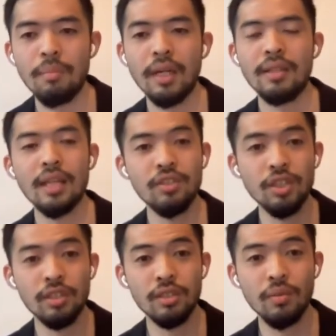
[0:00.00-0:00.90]
But that's
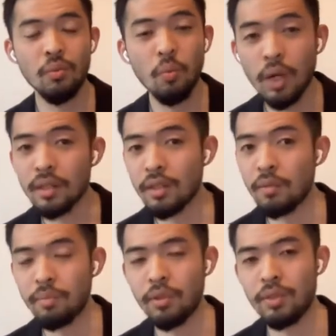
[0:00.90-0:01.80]
just one
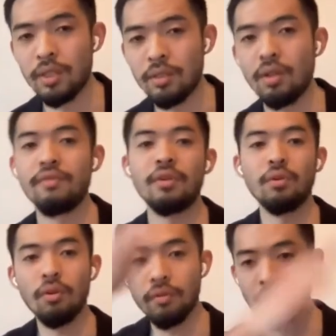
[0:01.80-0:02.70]
component of
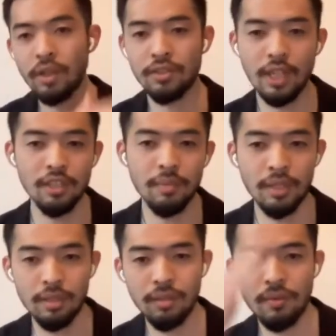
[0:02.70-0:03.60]
your overall
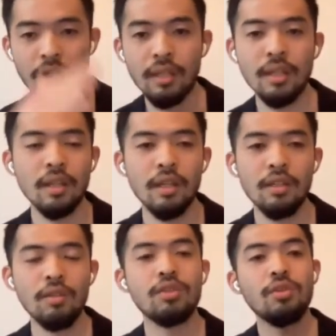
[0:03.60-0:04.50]
assessment, right?
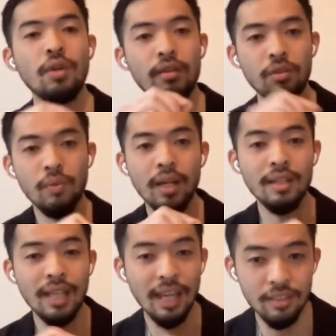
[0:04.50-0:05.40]
You still had to write
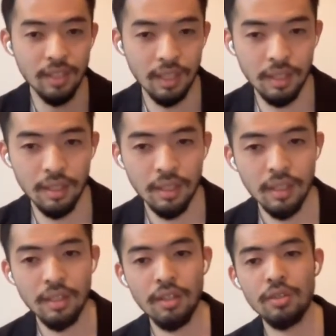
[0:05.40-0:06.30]
an essay.
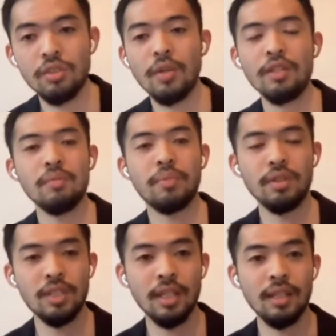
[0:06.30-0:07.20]
You still had to
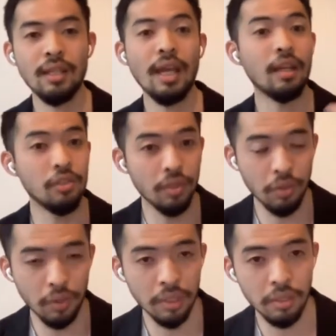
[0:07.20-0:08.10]
partake in
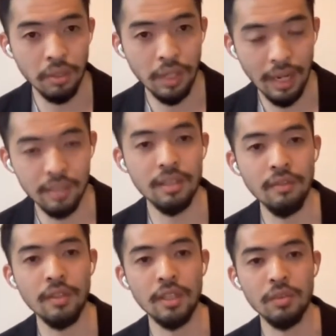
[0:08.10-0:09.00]
extracurricular
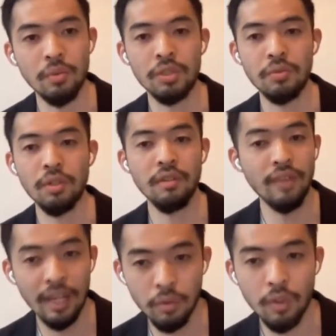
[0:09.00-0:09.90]
activities, which were
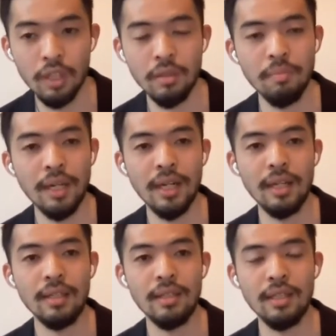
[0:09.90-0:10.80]
evaluated
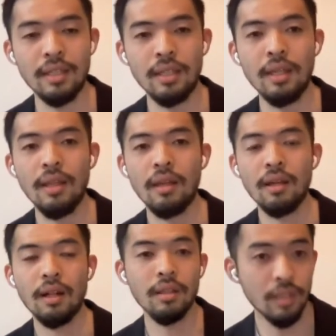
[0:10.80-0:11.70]
by the
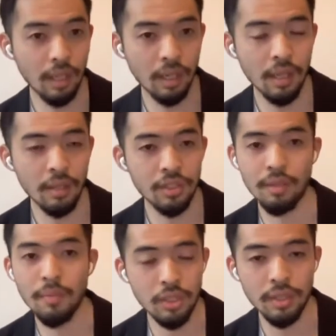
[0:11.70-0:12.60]
college
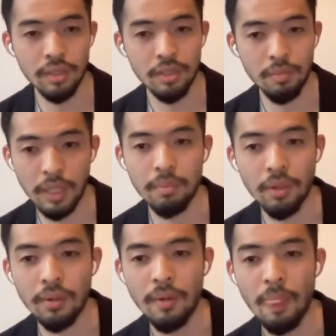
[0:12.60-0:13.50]
admissions
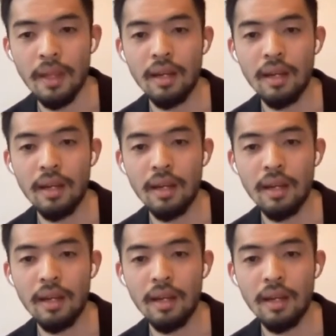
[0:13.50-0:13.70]
people.